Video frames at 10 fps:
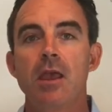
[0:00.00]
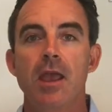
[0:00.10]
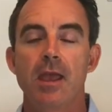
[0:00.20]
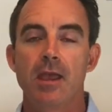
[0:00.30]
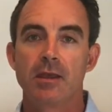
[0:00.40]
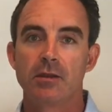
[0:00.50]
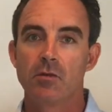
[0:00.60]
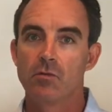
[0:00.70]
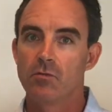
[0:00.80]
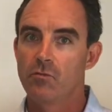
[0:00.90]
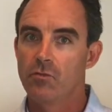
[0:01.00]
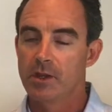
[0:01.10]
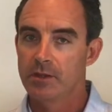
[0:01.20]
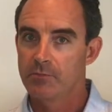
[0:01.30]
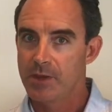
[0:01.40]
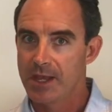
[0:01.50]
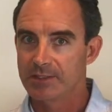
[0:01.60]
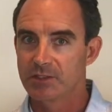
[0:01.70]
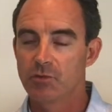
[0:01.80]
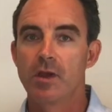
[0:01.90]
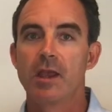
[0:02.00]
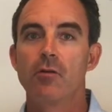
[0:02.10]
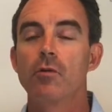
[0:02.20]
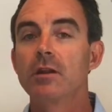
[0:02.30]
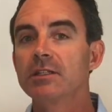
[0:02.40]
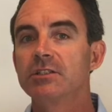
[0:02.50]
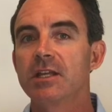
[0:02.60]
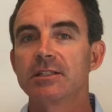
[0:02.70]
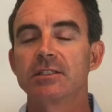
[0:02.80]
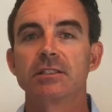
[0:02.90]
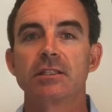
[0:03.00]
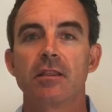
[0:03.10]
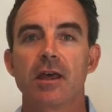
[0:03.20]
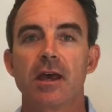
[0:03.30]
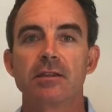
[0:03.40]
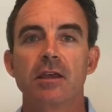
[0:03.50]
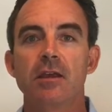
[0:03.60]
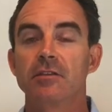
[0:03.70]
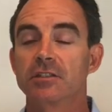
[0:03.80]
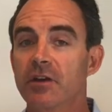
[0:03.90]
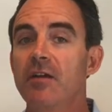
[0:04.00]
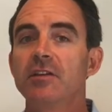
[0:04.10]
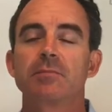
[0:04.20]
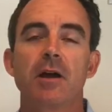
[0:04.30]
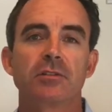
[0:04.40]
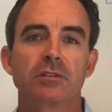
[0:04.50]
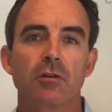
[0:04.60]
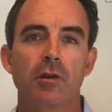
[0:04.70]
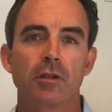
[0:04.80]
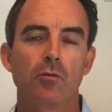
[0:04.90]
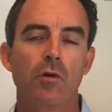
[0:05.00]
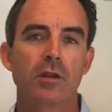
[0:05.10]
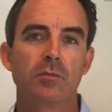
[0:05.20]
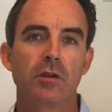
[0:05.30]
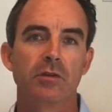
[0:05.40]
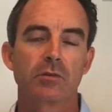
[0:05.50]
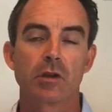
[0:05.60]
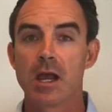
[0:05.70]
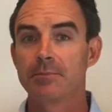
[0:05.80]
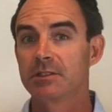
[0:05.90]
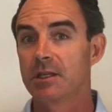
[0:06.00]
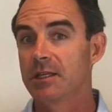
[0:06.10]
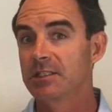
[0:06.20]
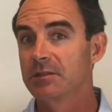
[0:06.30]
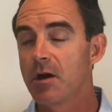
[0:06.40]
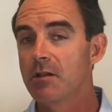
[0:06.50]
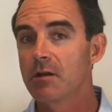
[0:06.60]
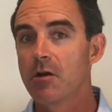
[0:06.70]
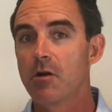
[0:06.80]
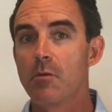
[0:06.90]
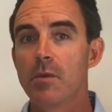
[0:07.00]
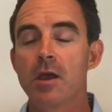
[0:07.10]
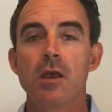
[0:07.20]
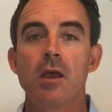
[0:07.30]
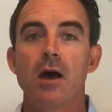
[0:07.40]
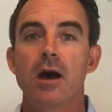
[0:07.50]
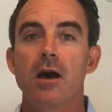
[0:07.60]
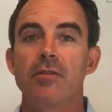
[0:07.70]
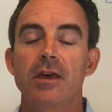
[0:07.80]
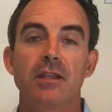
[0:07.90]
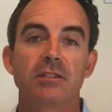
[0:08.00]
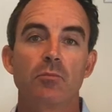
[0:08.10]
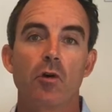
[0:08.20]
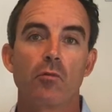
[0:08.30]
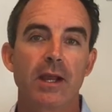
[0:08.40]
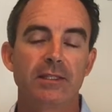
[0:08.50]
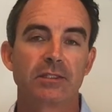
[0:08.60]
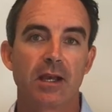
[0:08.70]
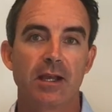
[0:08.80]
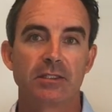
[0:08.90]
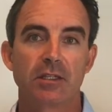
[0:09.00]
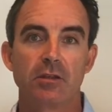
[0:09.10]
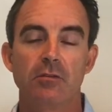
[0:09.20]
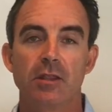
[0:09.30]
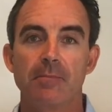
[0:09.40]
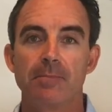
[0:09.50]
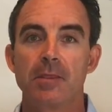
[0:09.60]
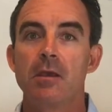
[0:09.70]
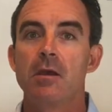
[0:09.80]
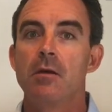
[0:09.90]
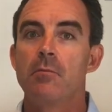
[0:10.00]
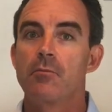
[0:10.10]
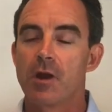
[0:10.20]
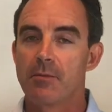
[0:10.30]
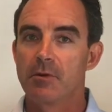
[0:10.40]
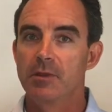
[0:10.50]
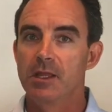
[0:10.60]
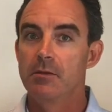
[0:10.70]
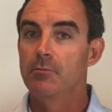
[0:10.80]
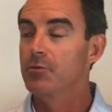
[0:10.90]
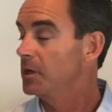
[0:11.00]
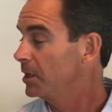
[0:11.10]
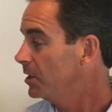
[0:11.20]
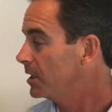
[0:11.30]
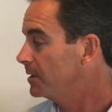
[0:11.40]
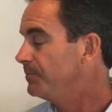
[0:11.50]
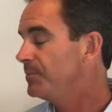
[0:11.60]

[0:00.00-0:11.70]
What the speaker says: and one passes away, what are the chances that the surviving spouse is going to want to move into perhaps a smaller home that is more right-sized to them? Probably pretty good.